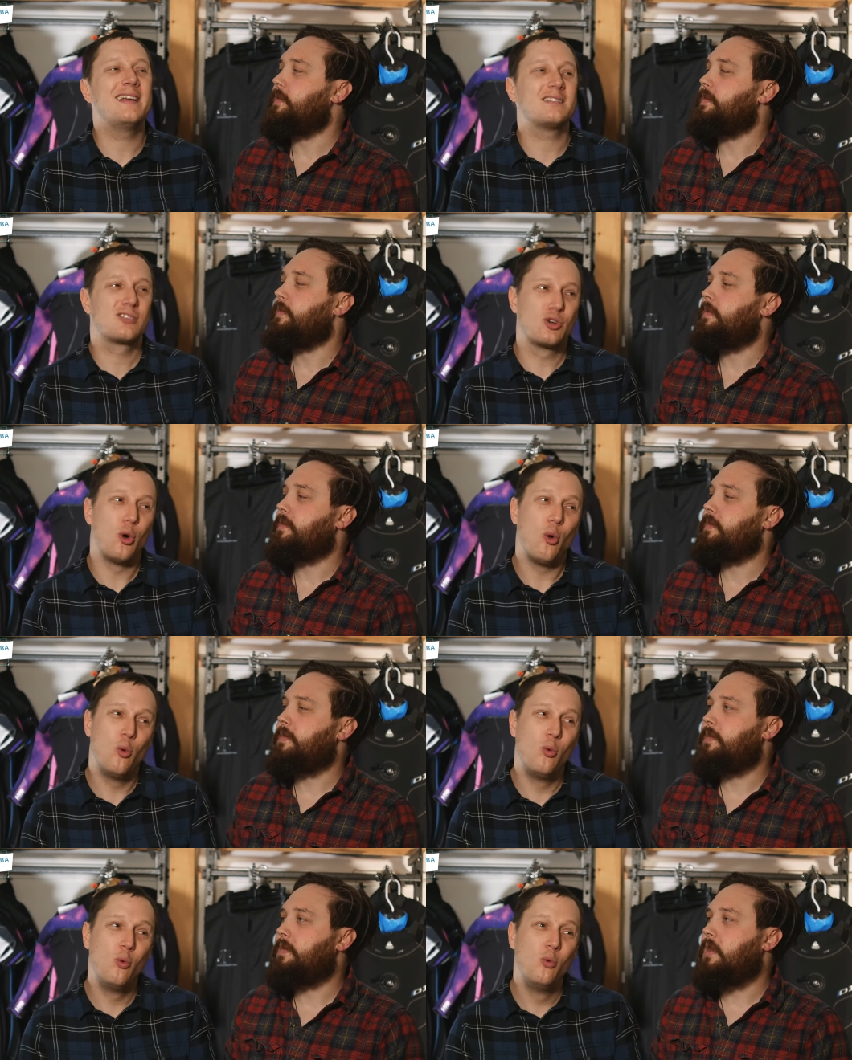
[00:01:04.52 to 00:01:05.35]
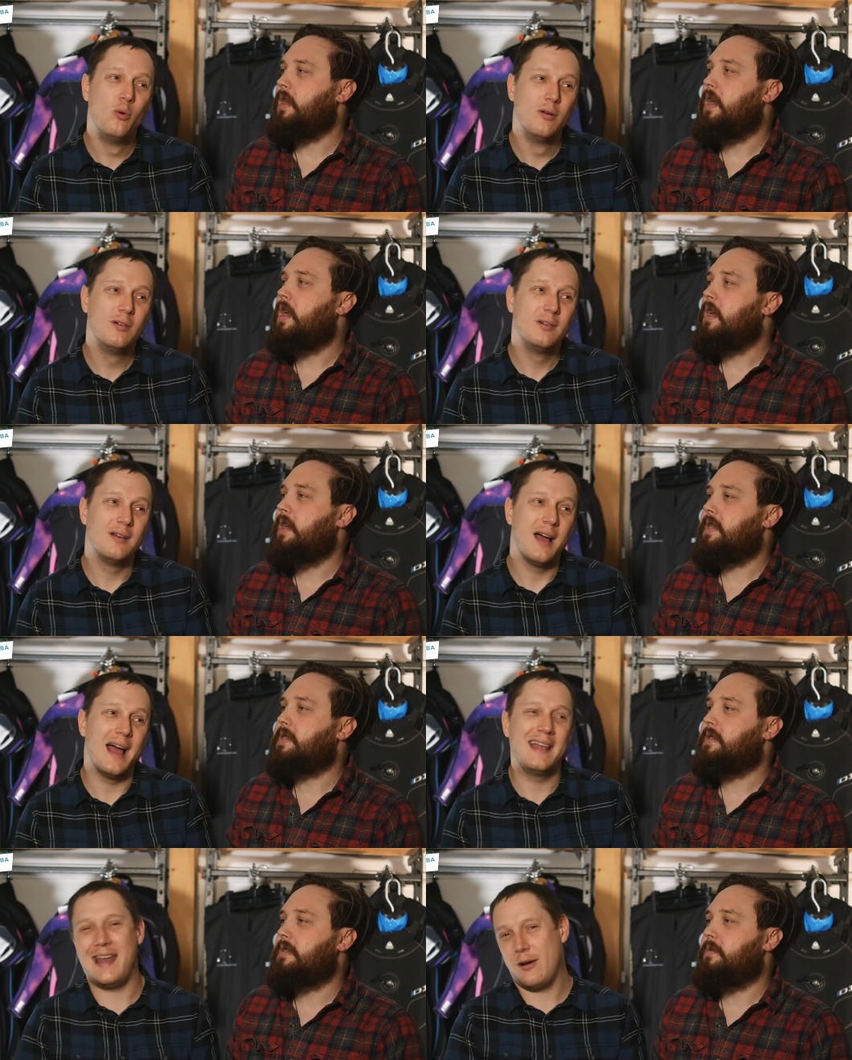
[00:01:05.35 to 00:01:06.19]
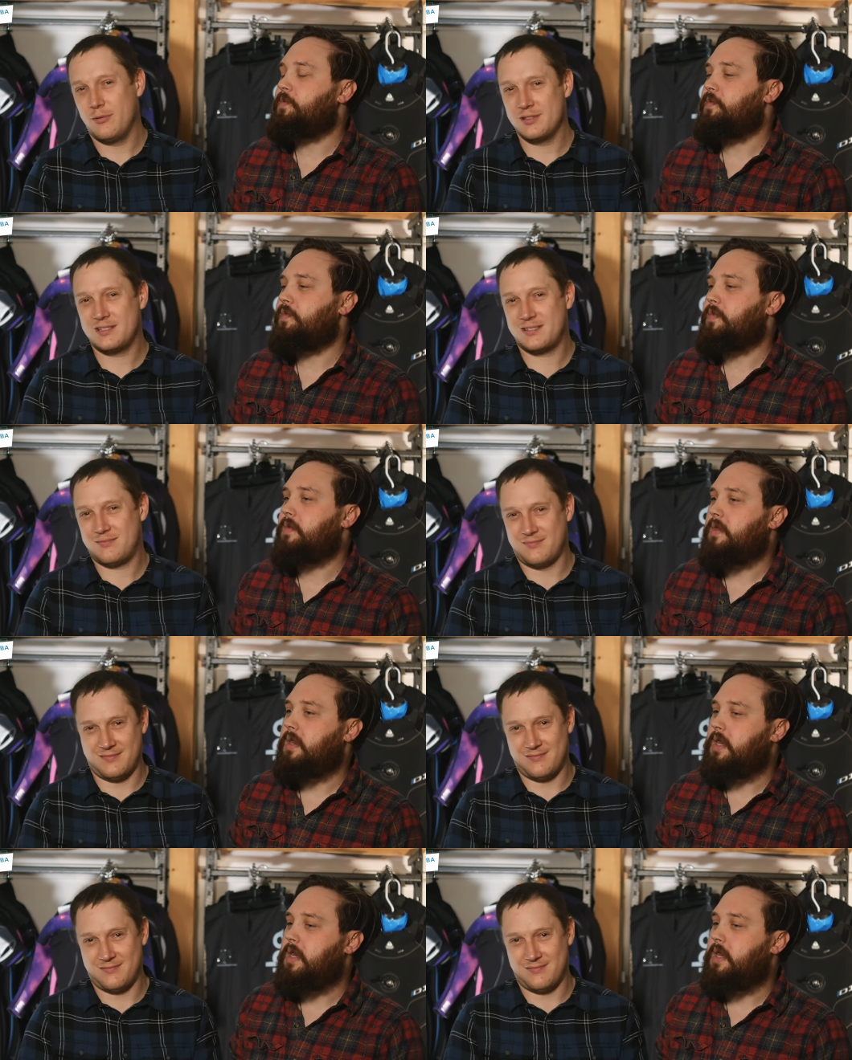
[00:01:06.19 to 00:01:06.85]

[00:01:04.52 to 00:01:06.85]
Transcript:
Speaker 1: it's cool, it's and now it's